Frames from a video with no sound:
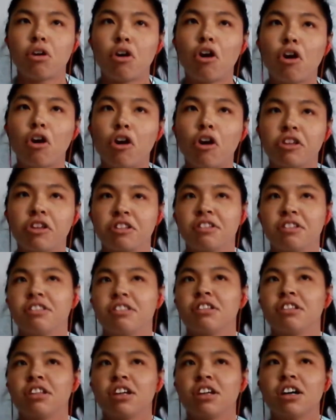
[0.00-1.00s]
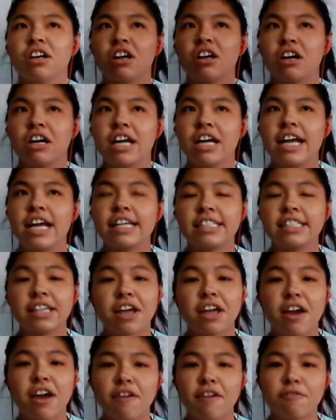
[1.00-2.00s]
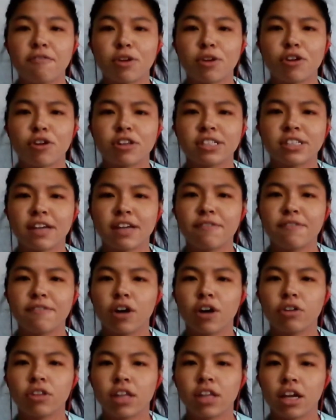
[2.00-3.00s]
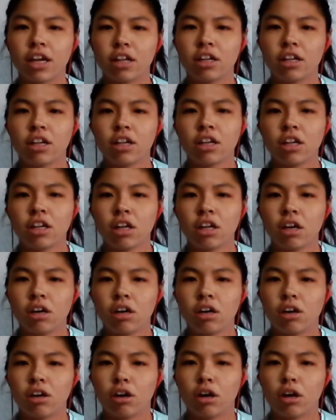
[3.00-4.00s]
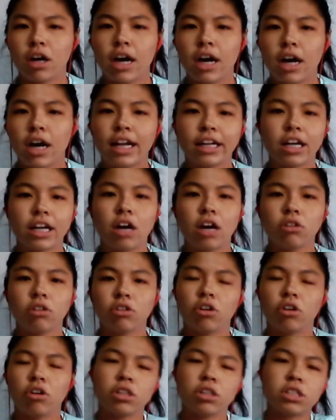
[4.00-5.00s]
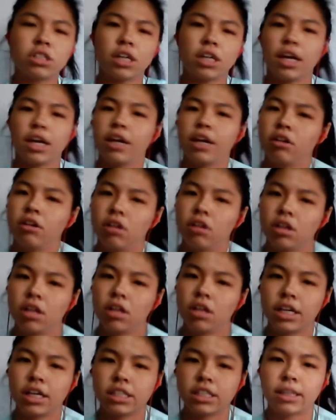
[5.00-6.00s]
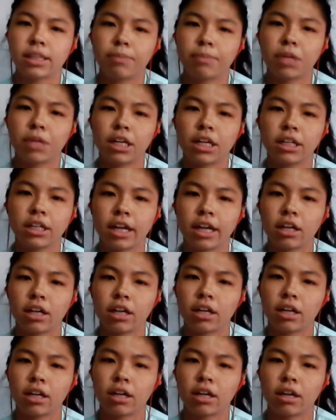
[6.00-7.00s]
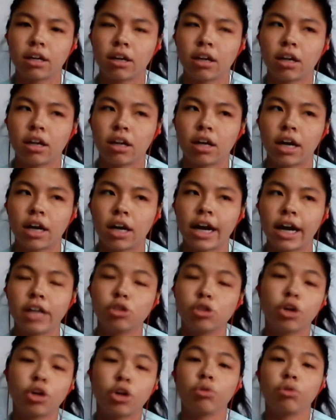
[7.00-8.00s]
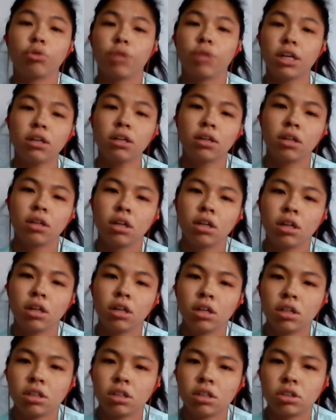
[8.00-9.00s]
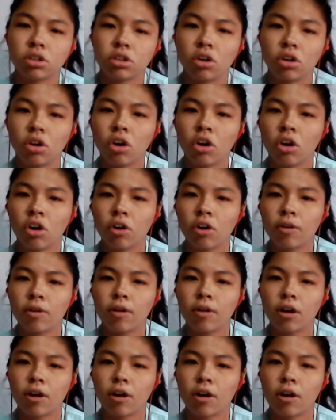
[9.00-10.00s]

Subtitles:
on SAF because I felt that I like the outdoors and it's something that I enjoy doing. So